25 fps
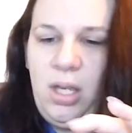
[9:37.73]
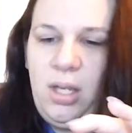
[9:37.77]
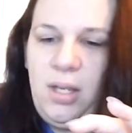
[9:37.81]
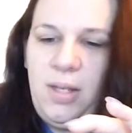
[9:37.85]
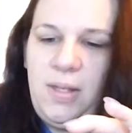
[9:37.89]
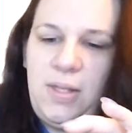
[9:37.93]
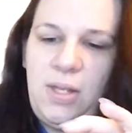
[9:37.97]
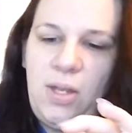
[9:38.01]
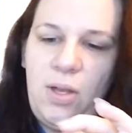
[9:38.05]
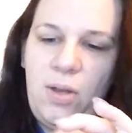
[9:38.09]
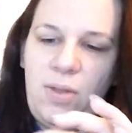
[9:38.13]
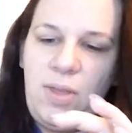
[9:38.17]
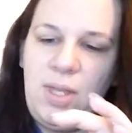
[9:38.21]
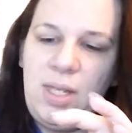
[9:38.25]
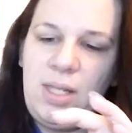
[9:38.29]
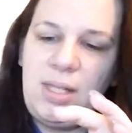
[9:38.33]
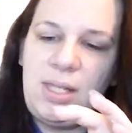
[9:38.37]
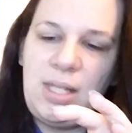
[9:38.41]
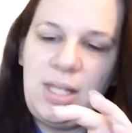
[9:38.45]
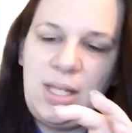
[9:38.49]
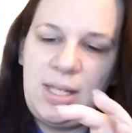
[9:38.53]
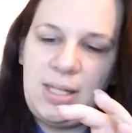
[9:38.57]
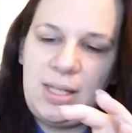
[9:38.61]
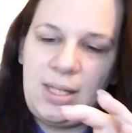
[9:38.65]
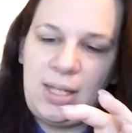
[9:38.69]
So
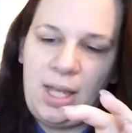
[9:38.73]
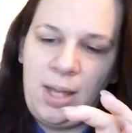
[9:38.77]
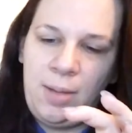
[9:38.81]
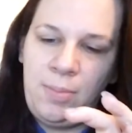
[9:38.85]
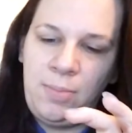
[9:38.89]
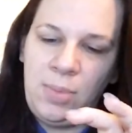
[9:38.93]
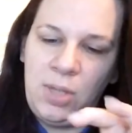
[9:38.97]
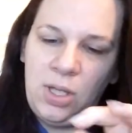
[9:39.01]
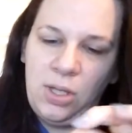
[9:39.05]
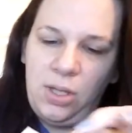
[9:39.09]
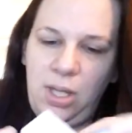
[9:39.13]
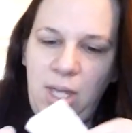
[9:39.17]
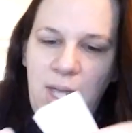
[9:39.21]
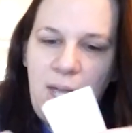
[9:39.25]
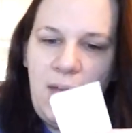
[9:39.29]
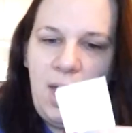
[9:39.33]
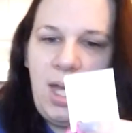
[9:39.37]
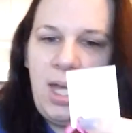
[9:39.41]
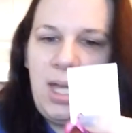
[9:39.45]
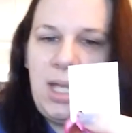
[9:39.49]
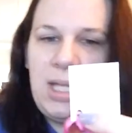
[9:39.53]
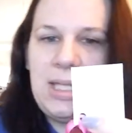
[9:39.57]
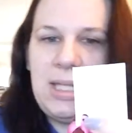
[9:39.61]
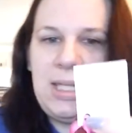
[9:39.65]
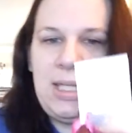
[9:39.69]
this is
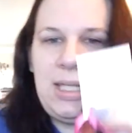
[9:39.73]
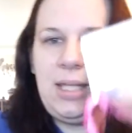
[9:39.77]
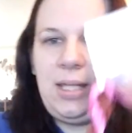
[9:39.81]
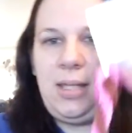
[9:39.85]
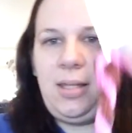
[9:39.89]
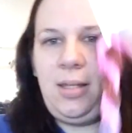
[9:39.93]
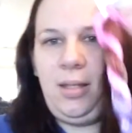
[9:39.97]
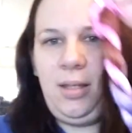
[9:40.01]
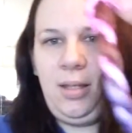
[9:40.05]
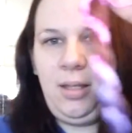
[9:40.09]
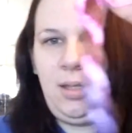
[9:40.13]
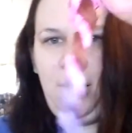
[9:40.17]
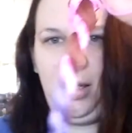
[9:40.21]
Camellia. It's